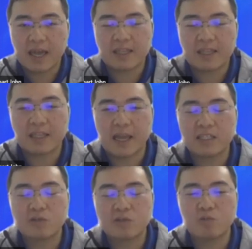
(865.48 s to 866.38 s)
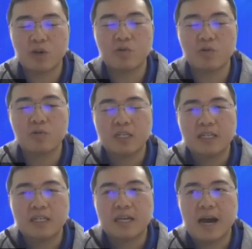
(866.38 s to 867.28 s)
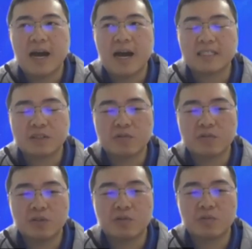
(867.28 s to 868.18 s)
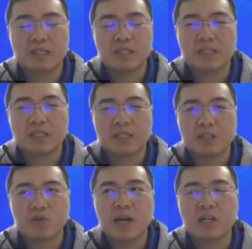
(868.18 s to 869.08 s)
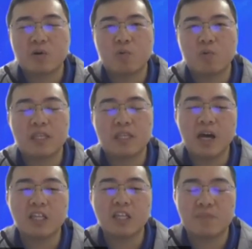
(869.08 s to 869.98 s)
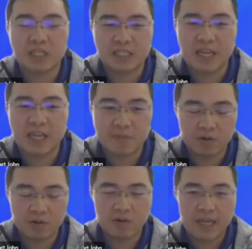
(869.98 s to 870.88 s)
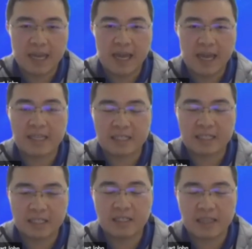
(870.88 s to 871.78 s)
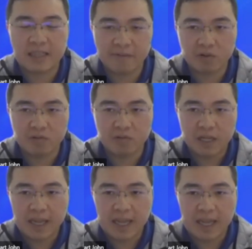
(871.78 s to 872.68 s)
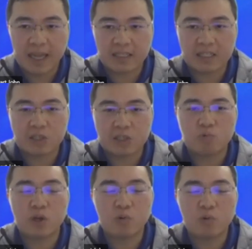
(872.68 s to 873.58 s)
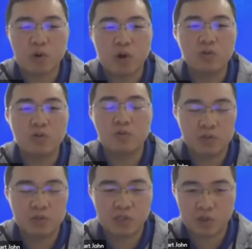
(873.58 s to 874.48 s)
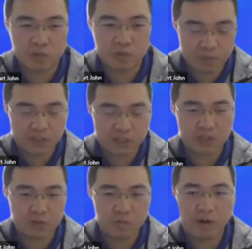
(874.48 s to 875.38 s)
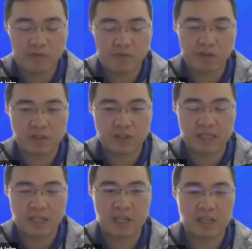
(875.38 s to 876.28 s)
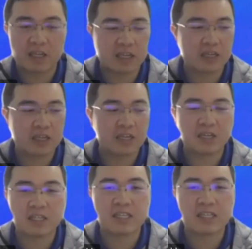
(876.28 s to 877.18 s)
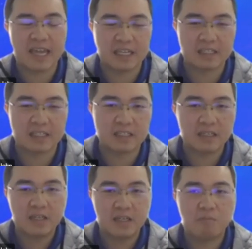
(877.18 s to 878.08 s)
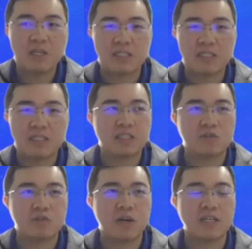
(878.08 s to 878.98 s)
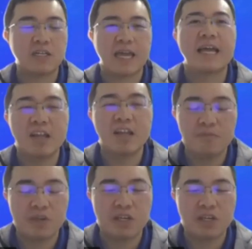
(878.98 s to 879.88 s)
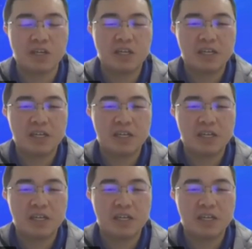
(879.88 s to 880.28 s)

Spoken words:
And that will the tracker will not be stable at a certain level, and it will go to stone position very frequently in the days. Means the tracker cannot be